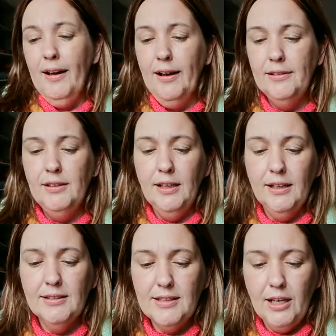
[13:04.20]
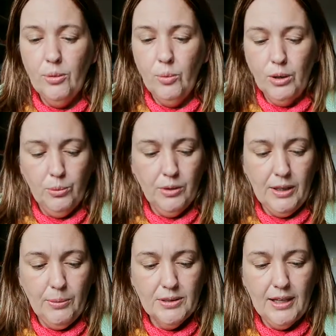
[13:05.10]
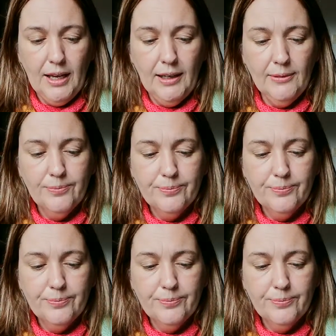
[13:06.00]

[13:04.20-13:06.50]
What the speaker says: I didn't understand a word what they were saying,